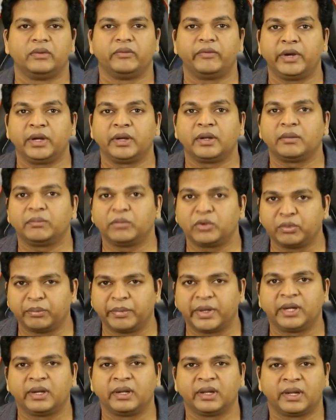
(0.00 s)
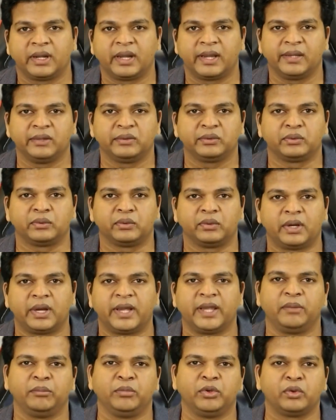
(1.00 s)
Welcome to MedTechISO.
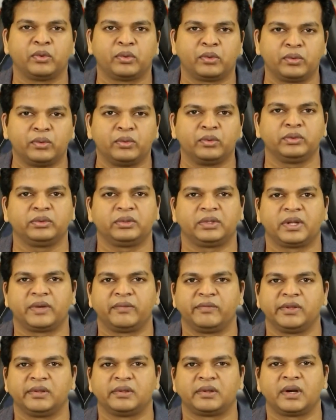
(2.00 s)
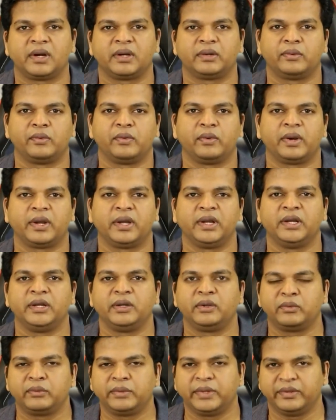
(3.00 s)
I am your host Arvind Rathore, and
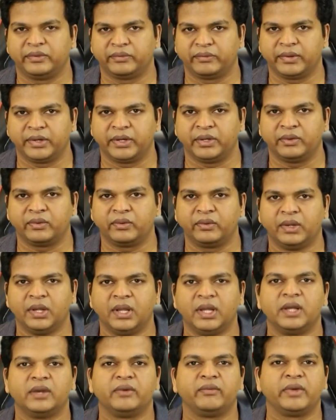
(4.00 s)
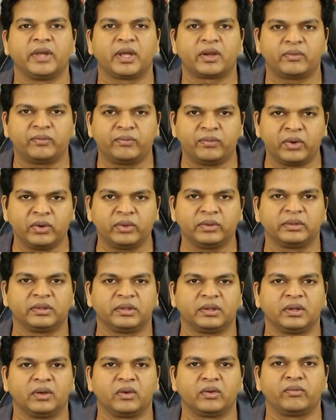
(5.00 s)
in today's video, we are
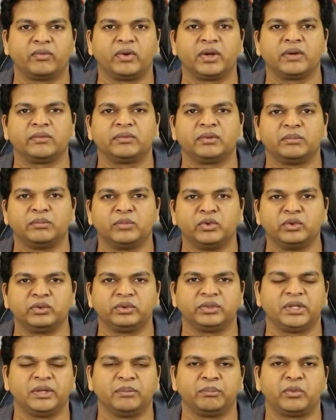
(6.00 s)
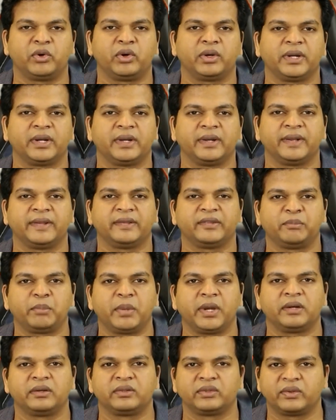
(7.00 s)
focusing on one of the most important
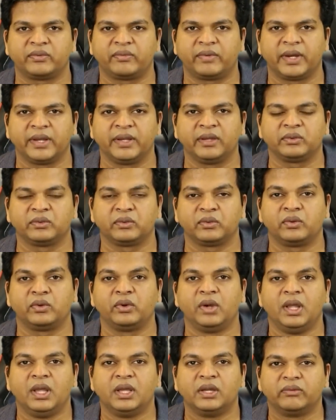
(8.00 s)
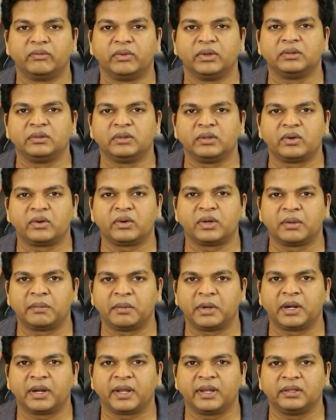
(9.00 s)
aspects of ISO
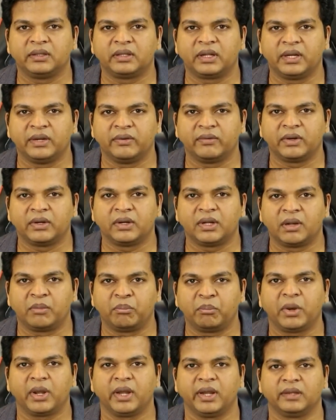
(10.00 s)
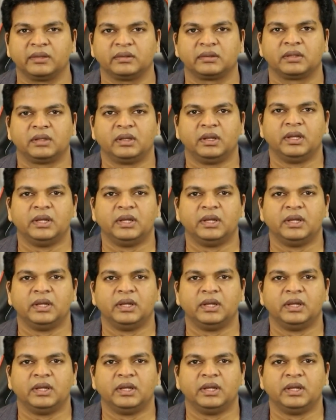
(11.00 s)
109931 compliance,